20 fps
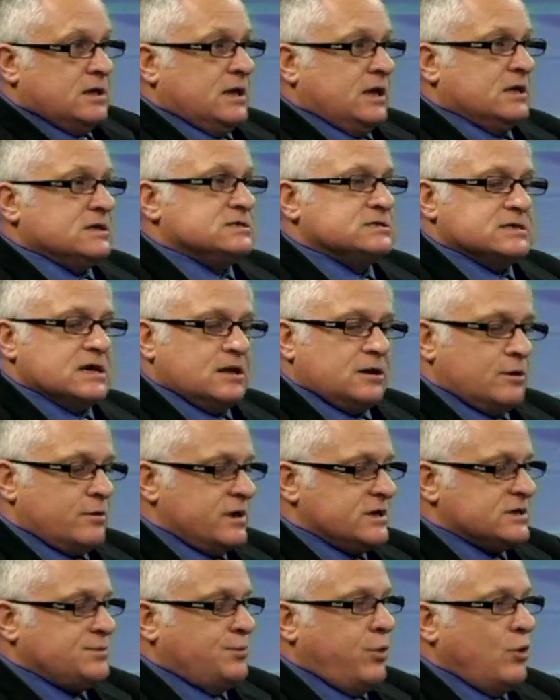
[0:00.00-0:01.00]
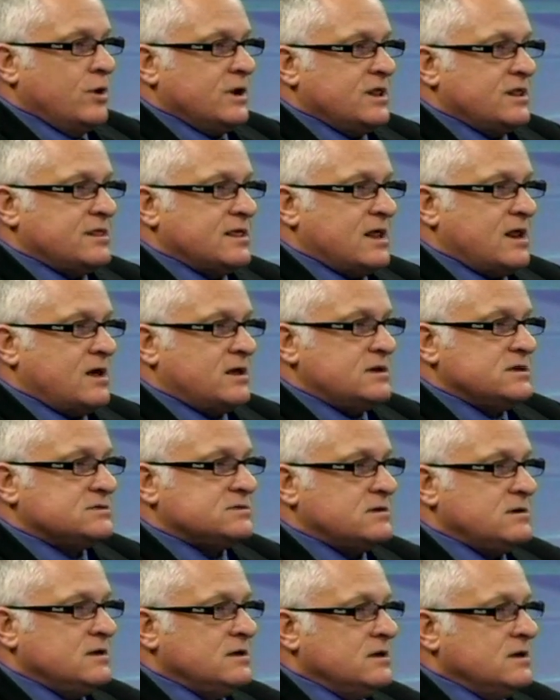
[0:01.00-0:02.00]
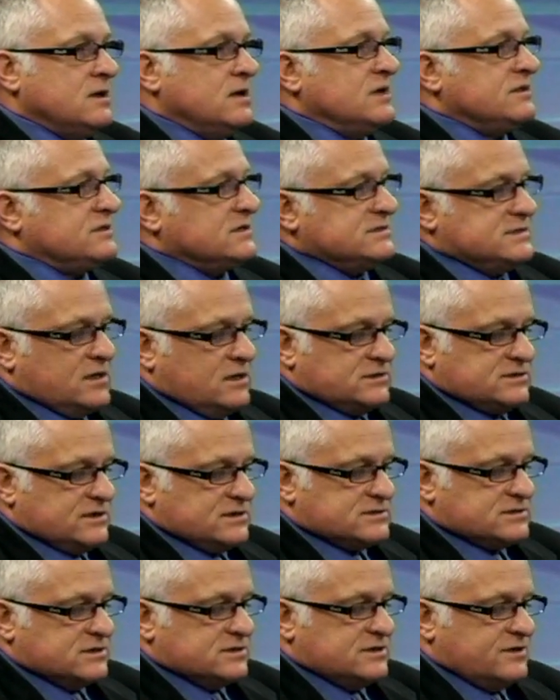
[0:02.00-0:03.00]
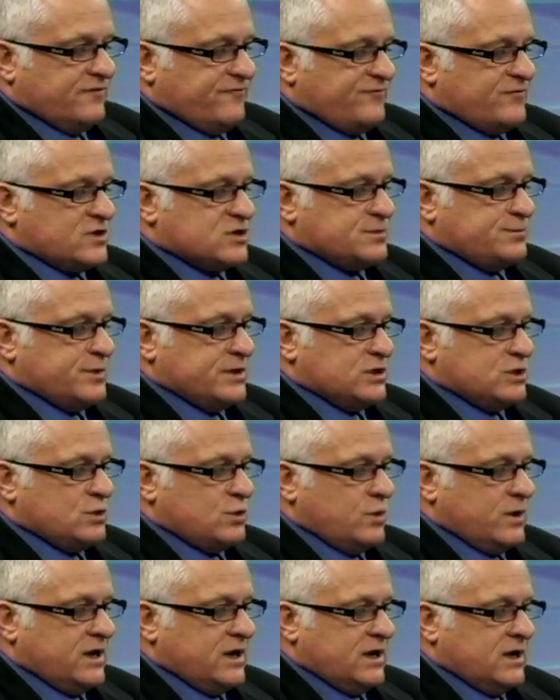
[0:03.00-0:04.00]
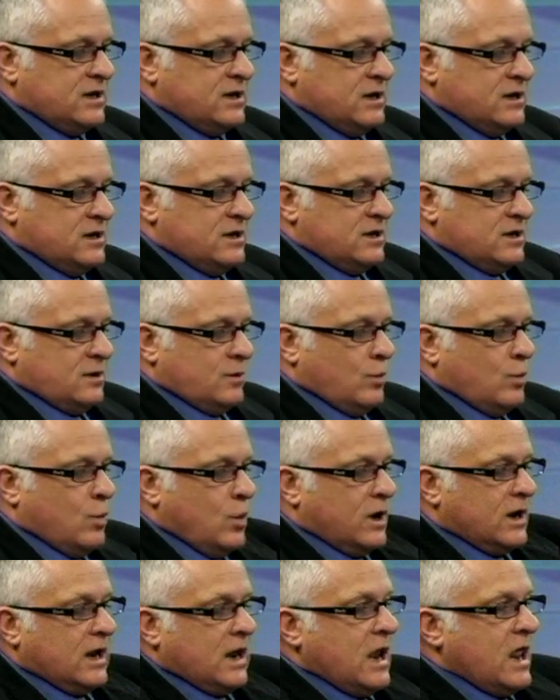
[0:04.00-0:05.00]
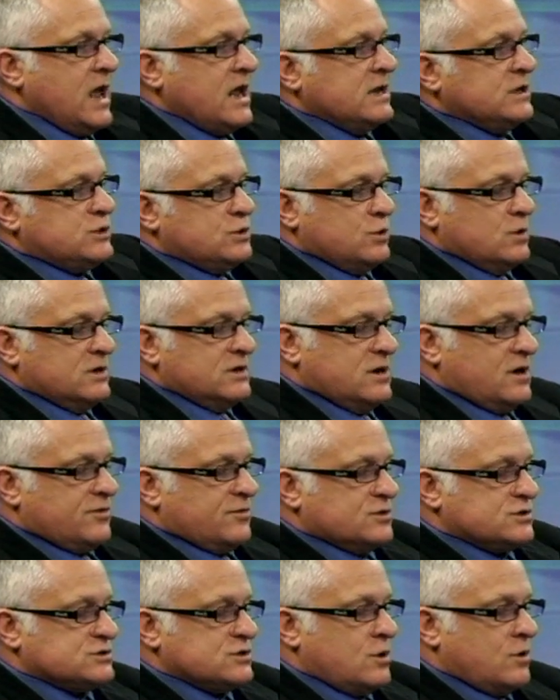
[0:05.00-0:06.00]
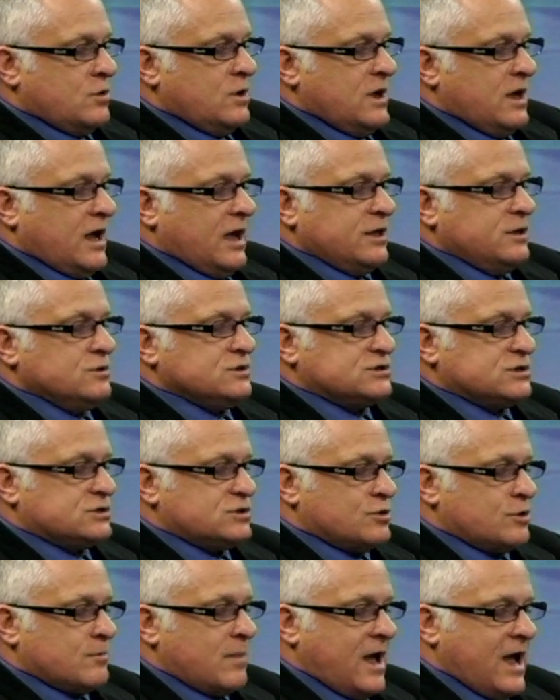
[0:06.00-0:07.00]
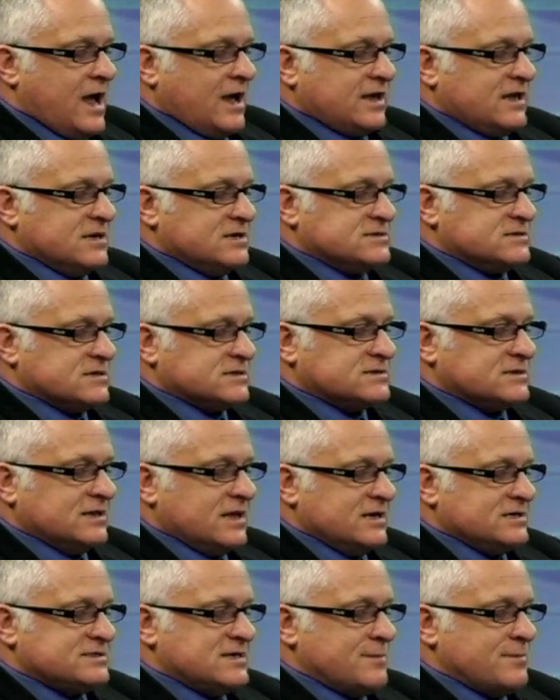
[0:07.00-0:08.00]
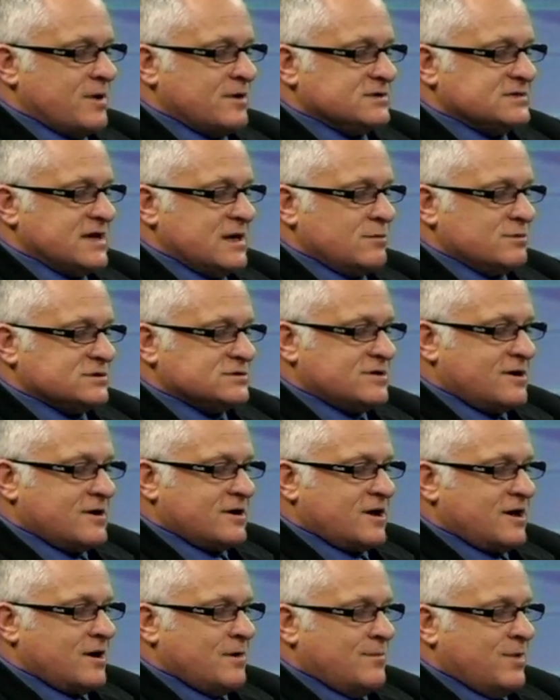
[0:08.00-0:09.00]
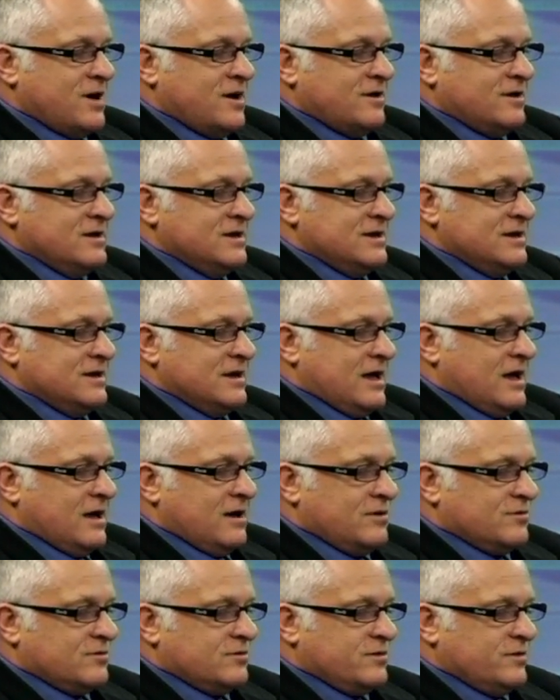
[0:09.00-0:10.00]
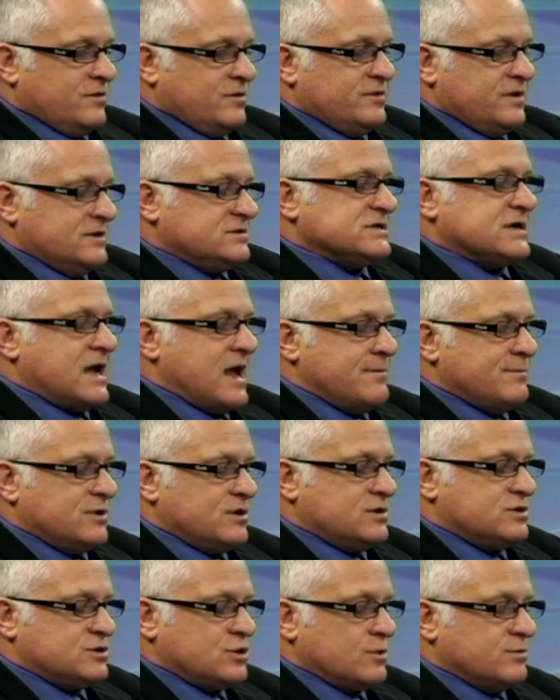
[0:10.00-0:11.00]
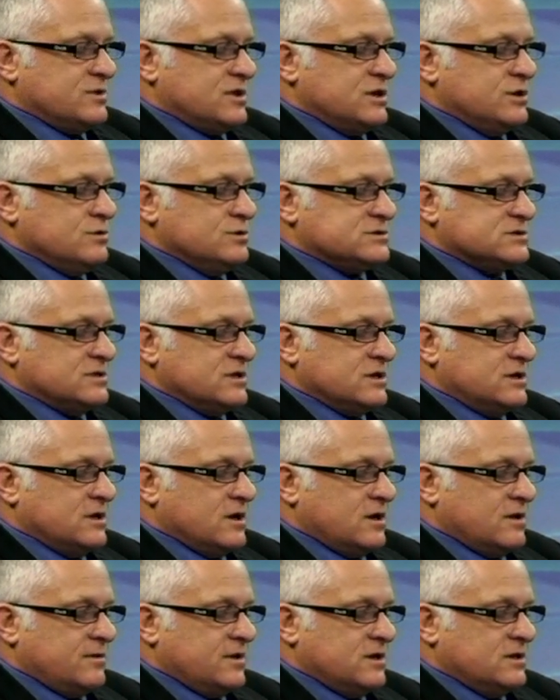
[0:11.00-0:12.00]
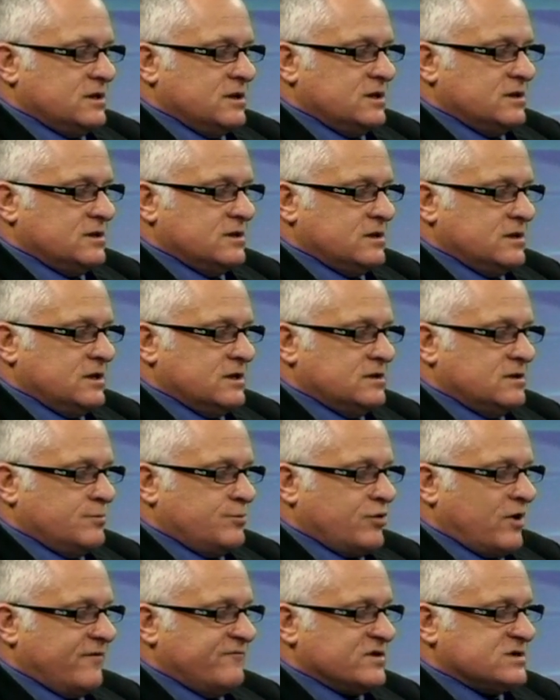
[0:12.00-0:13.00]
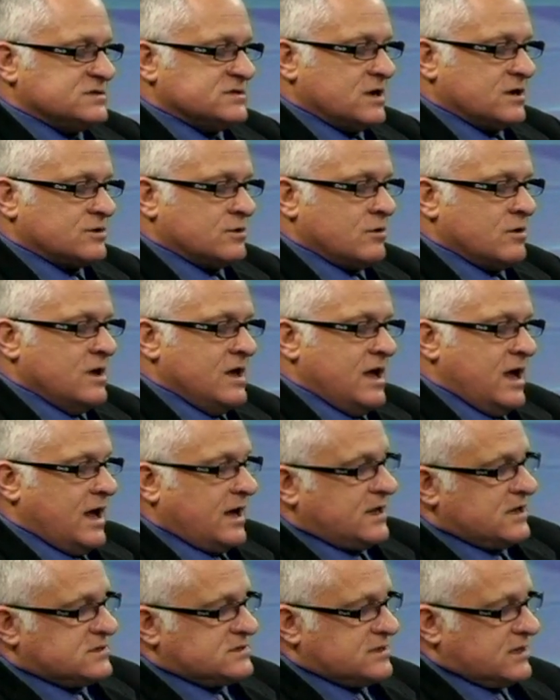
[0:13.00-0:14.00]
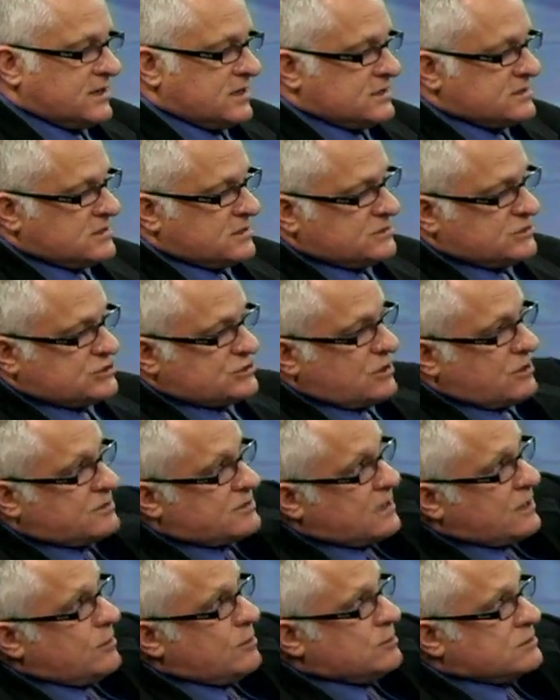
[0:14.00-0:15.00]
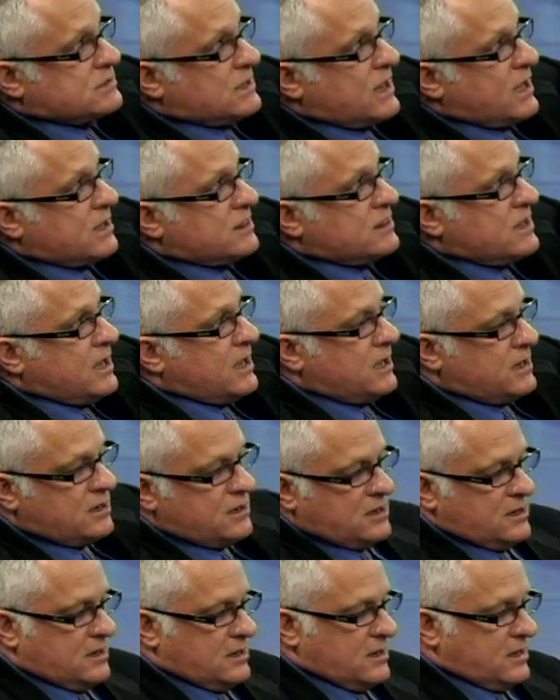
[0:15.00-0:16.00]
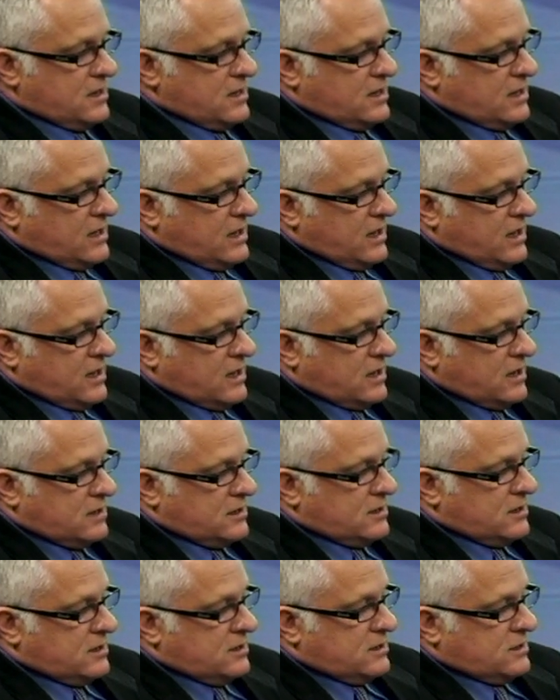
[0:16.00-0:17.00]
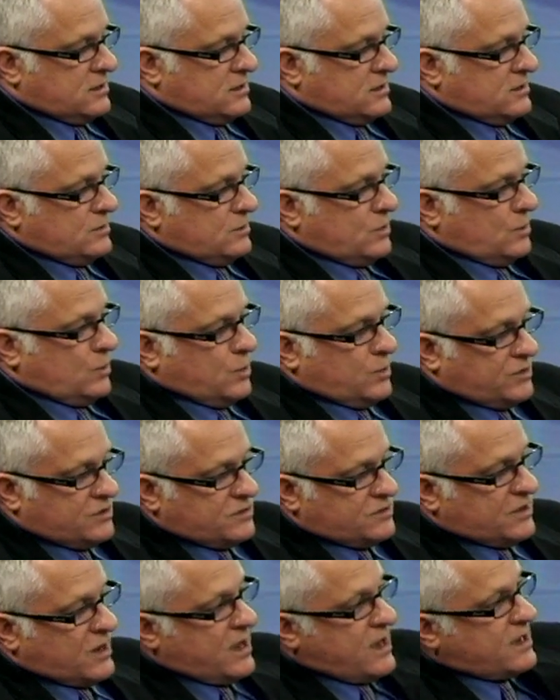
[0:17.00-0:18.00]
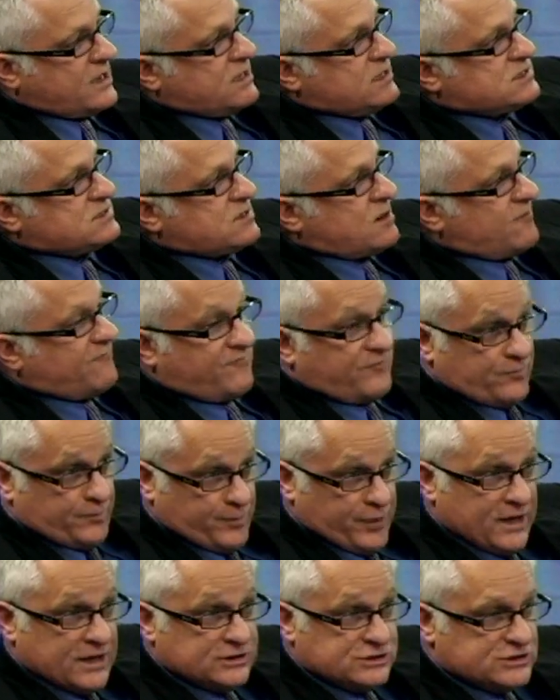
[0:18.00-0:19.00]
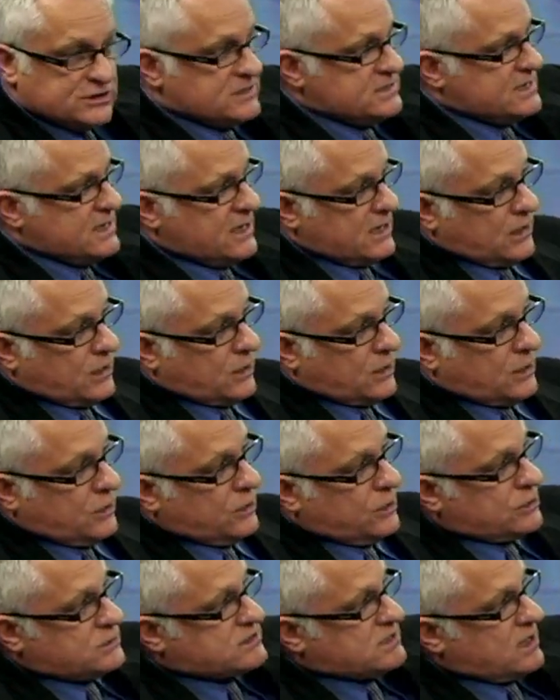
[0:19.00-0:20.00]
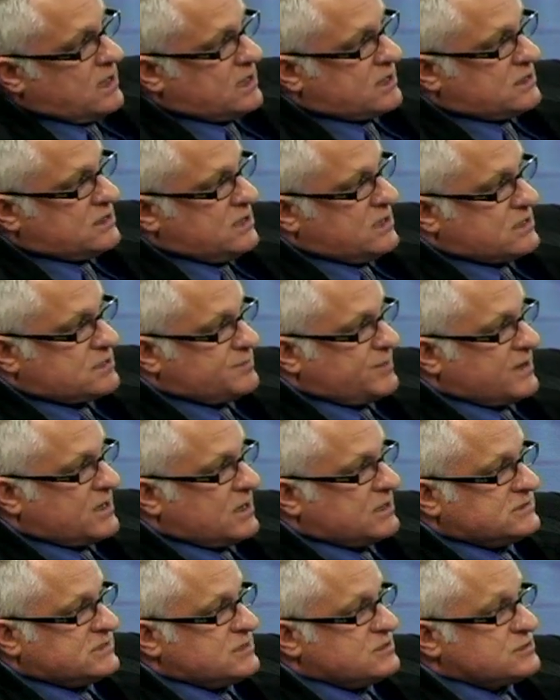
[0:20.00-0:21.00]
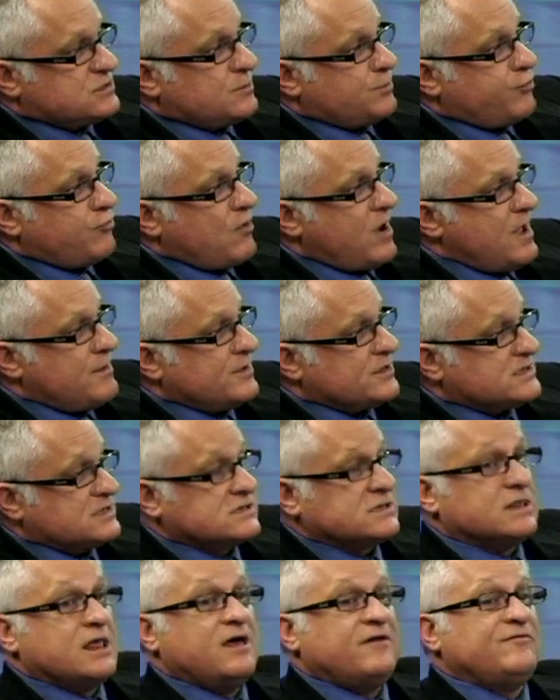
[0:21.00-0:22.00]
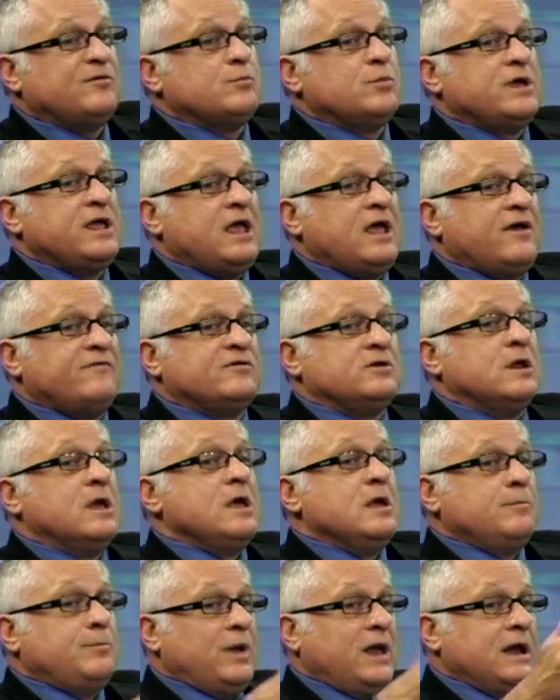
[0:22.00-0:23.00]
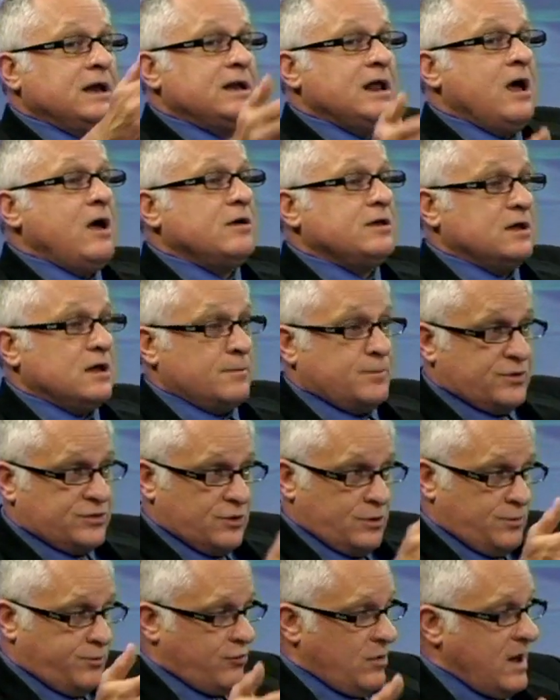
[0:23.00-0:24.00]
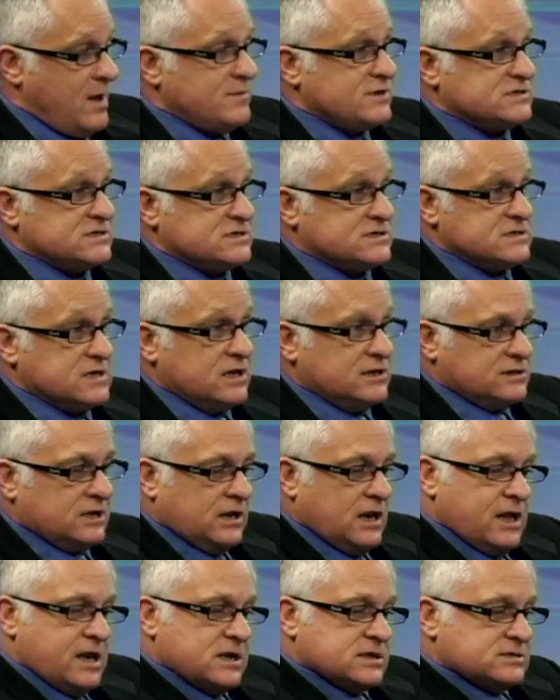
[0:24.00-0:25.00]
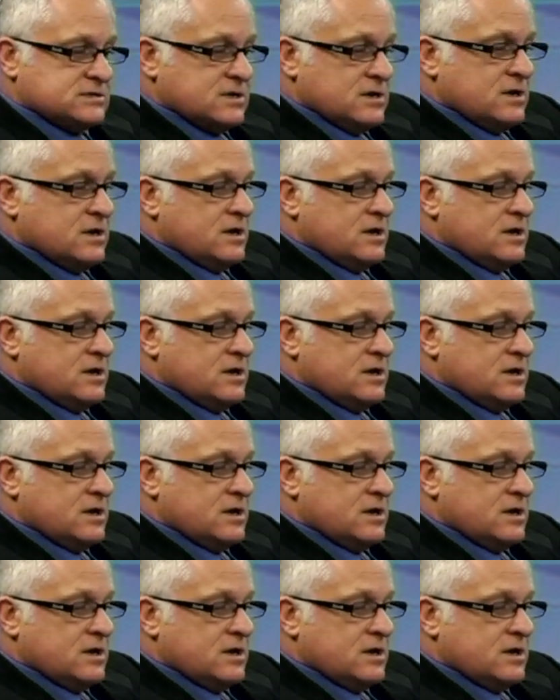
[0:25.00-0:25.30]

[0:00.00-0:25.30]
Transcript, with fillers: And Zettler has pointed that what out. What is the delta? The delta is the difference between one line to another. So I use the term hockey sticks. The last time I was on, I was talking about how it's a common term they use in the uh, in, in, the in the private sector. Hockey stick is a chart that goes like that, mm-hmm. and the hockey stick for pension debt looks like this because these are the promises. A lot of them we haven't paid out yet, but they're promises nonetheless.